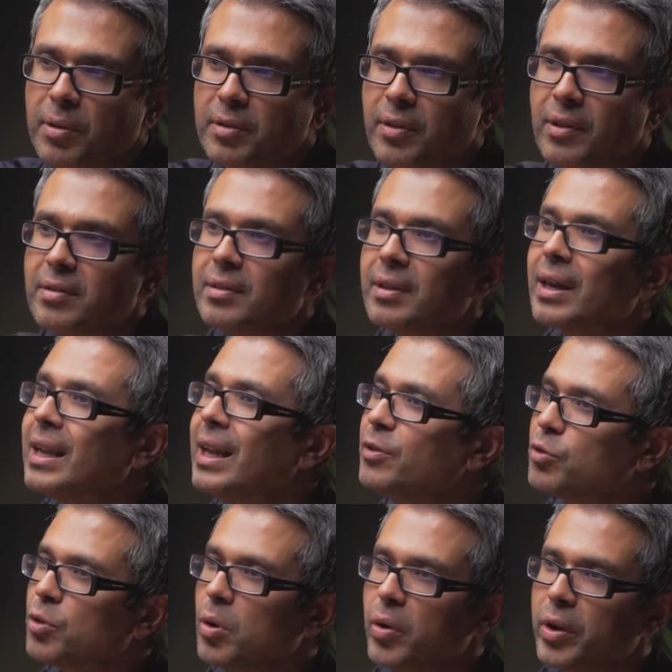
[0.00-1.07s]
So this is a
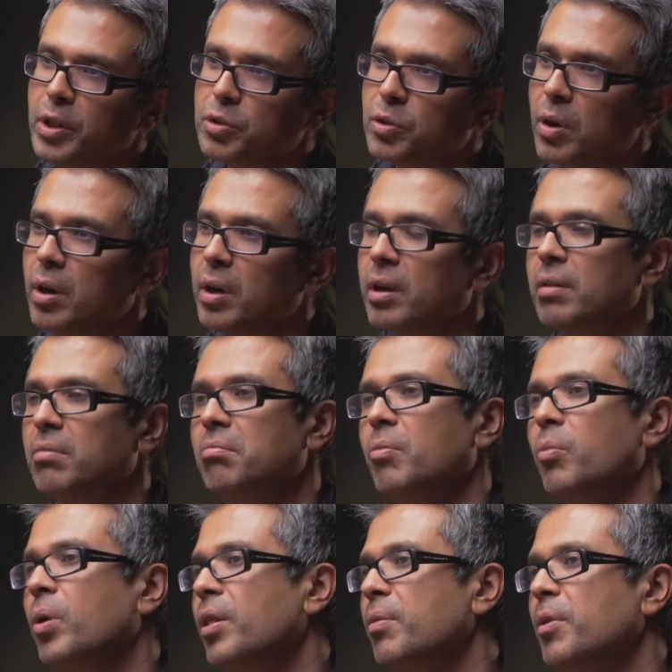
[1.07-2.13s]
cholesterol-lowering drug,
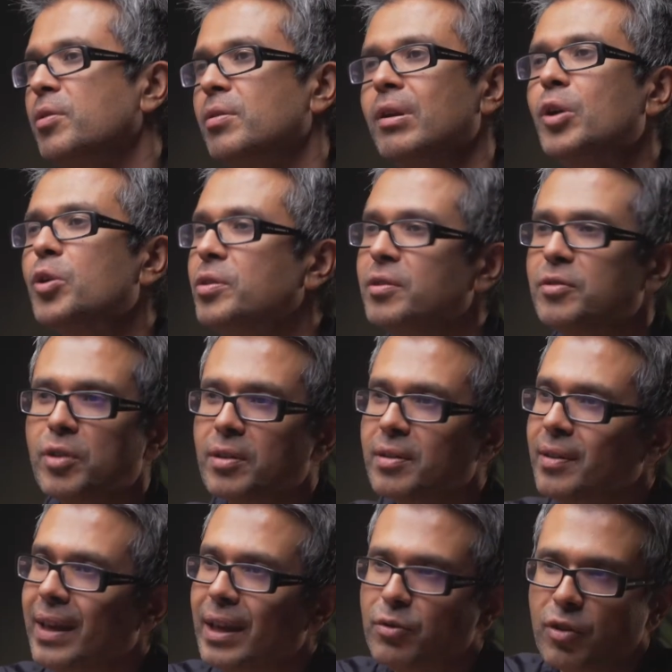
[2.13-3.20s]
one of the most lucrative drugs in
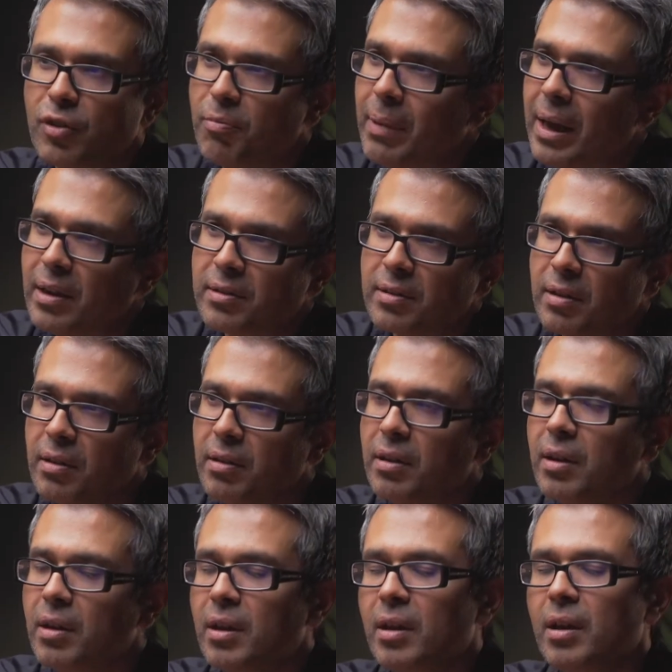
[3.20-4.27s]
the history of medicine.
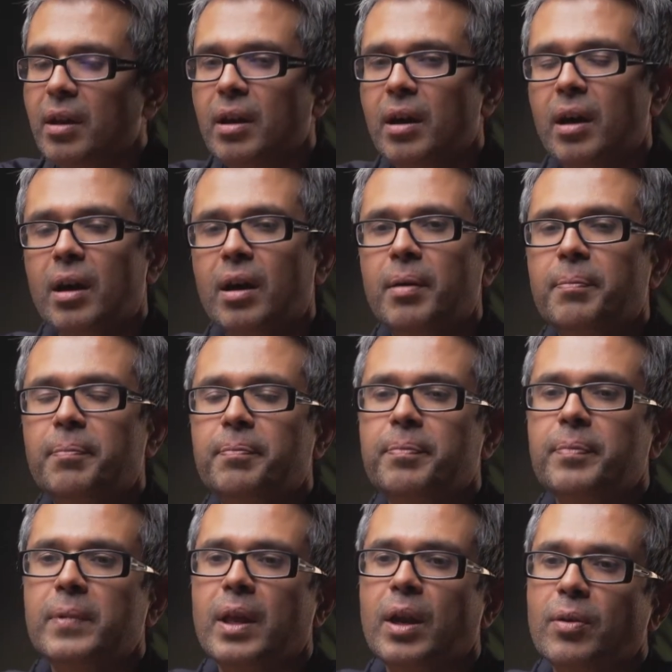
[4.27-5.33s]
You
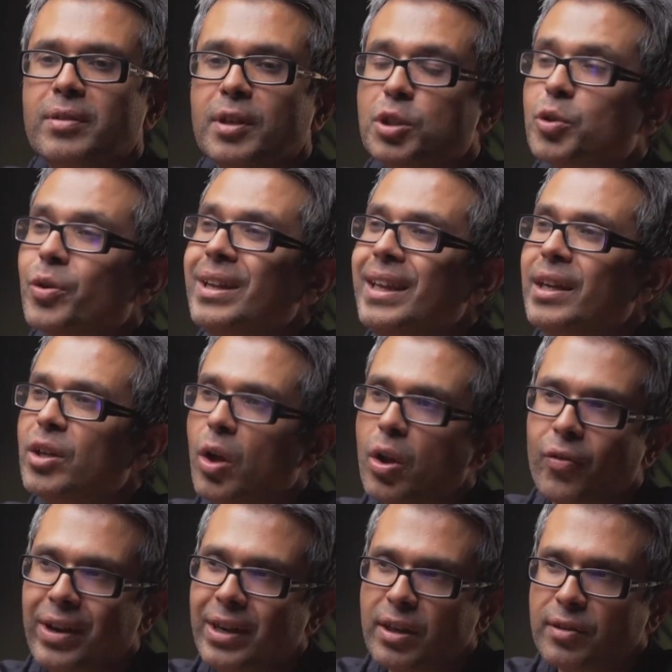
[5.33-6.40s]
know, it's a
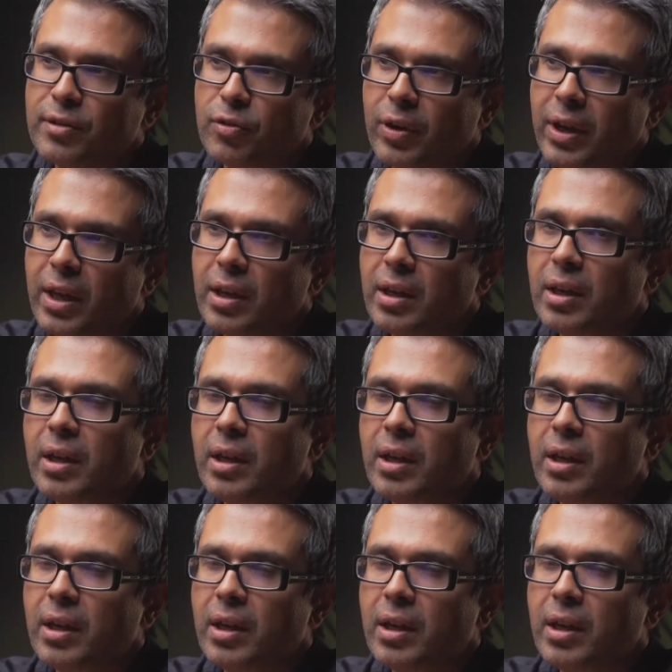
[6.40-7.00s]
trillion-dollar industry.